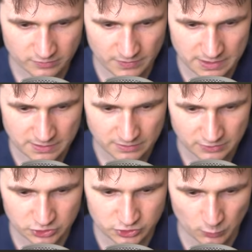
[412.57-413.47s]
All right.
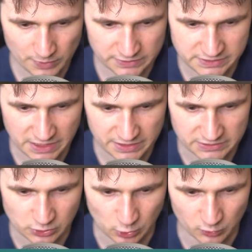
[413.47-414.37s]
Because the right side
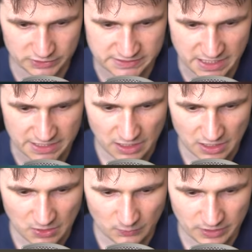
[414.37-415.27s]
is the only side.
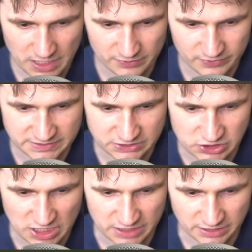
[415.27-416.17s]
Oh god, this is not